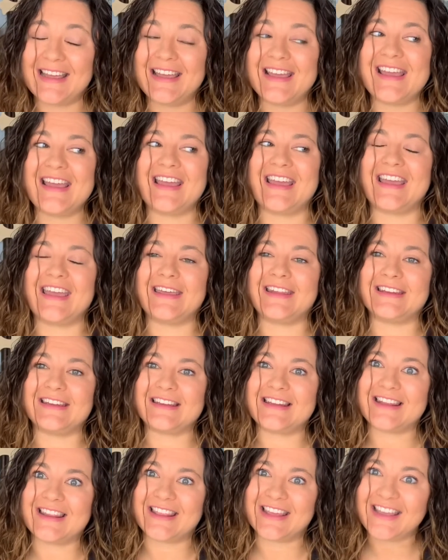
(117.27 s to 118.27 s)
and
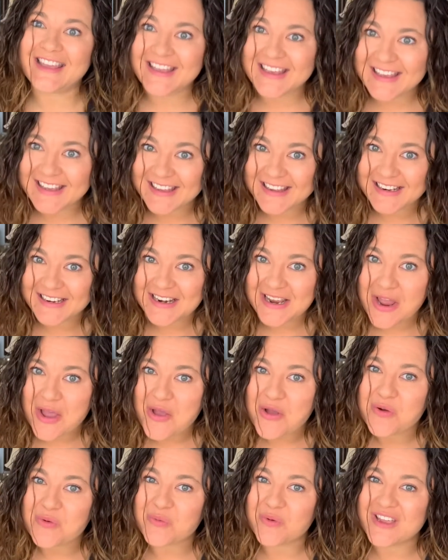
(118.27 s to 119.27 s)
then
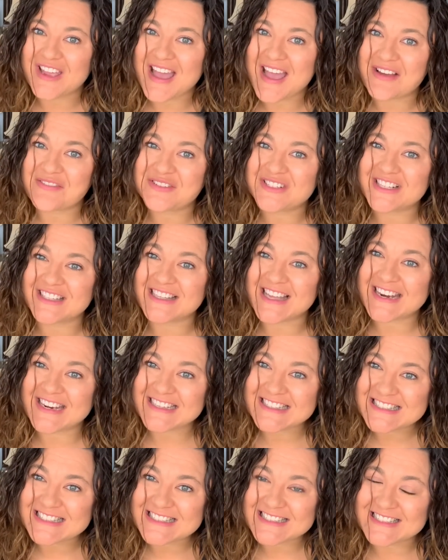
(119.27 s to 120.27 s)
we have to let it
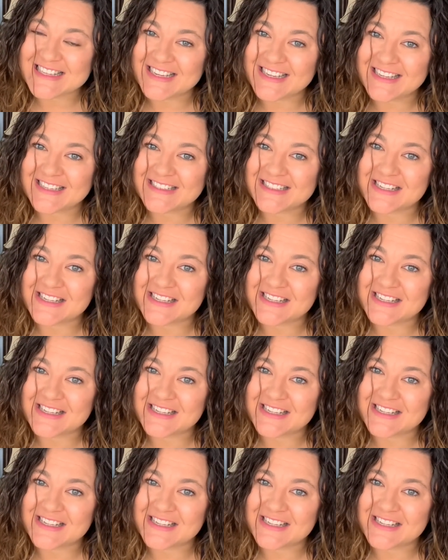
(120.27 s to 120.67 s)
sit